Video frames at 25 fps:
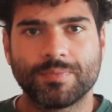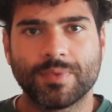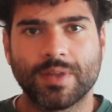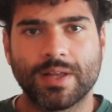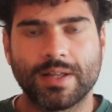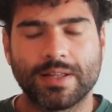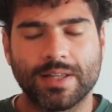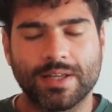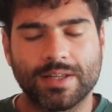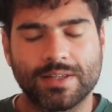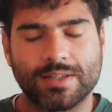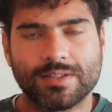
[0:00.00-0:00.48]

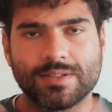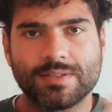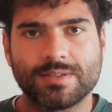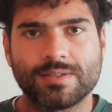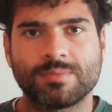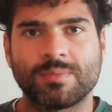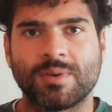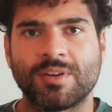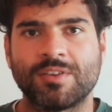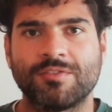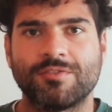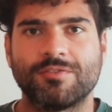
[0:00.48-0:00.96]
Like, this is
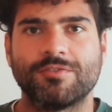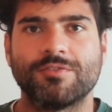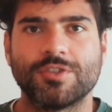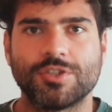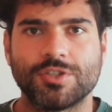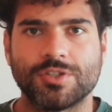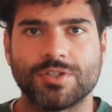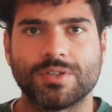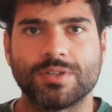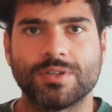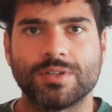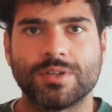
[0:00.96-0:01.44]
my
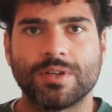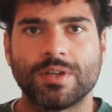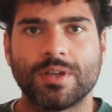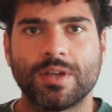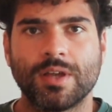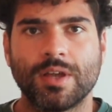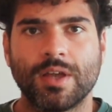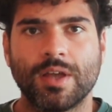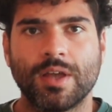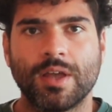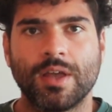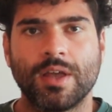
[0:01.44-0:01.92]
vision.
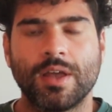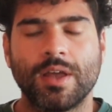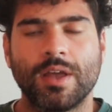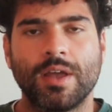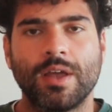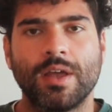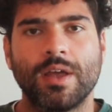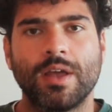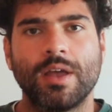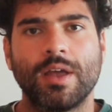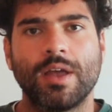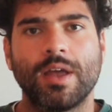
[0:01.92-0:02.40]

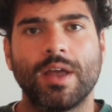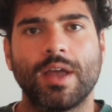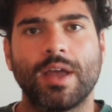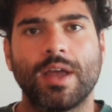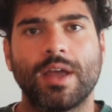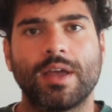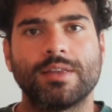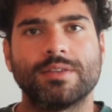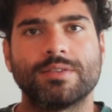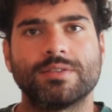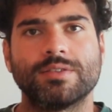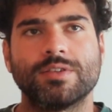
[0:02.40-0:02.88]

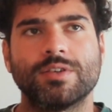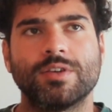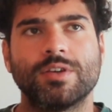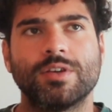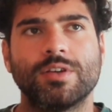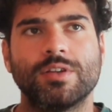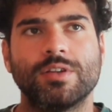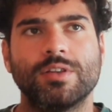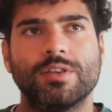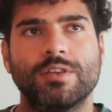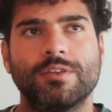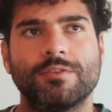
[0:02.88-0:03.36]
And
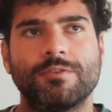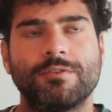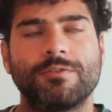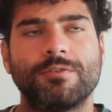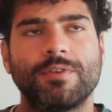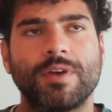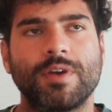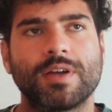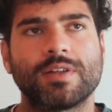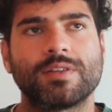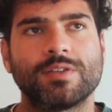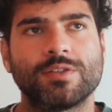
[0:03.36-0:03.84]
the
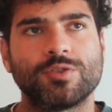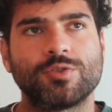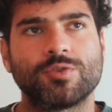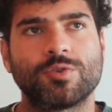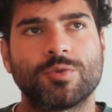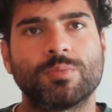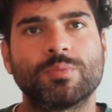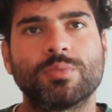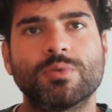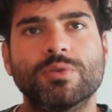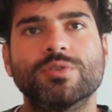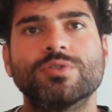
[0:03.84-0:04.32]
fact that you're
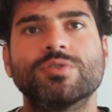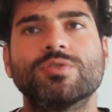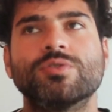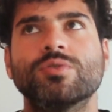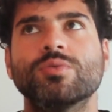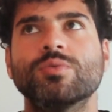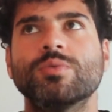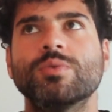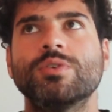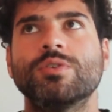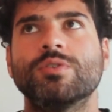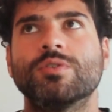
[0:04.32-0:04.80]

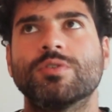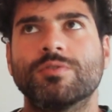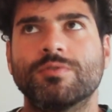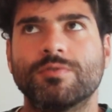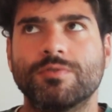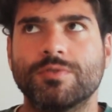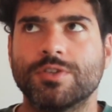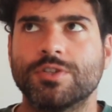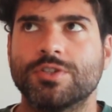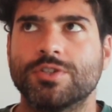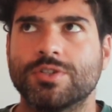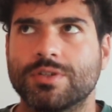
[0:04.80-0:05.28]
pursuing your
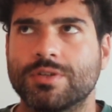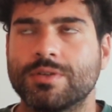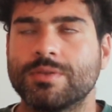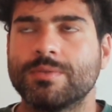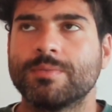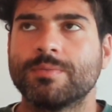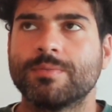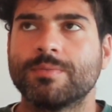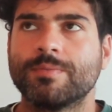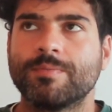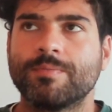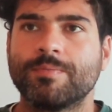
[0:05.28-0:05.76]
vision,
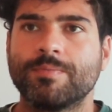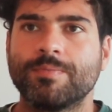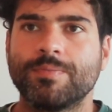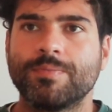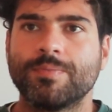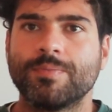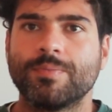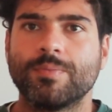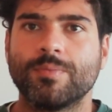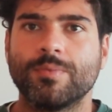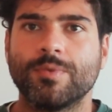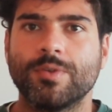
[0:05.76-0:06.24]

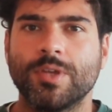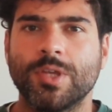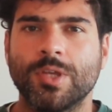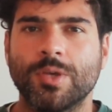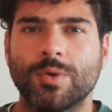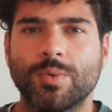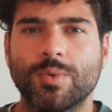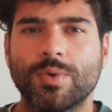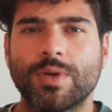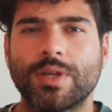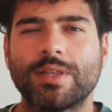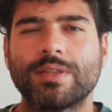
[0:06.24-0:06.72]

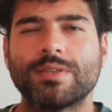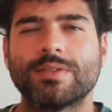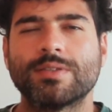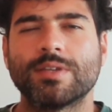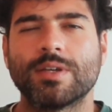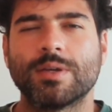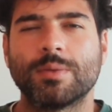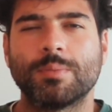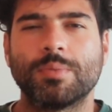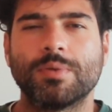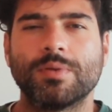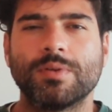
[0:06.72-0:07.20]
you end
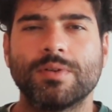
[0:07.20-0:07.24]
up